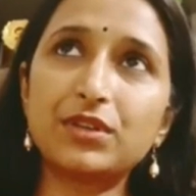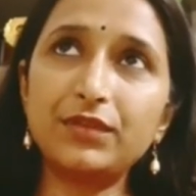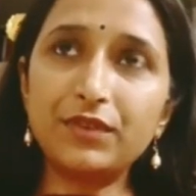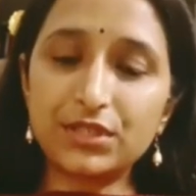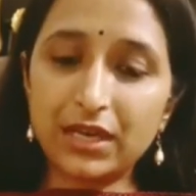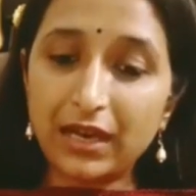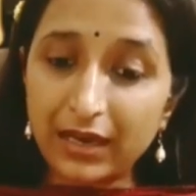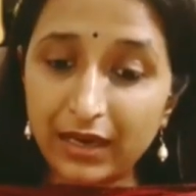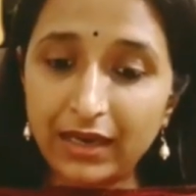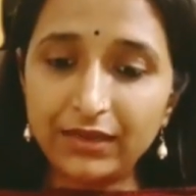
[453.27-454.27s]
which
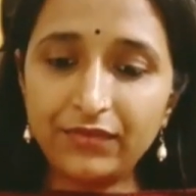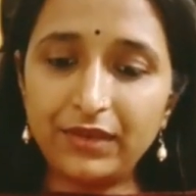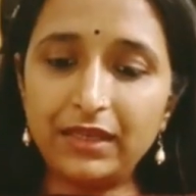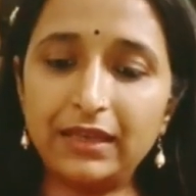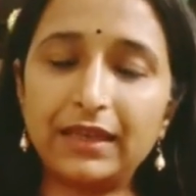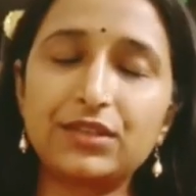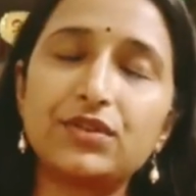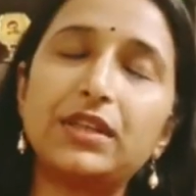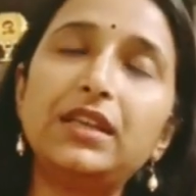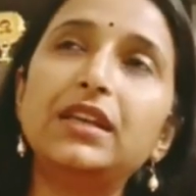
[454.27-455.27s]
I feel
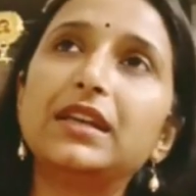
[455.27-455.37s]
actually,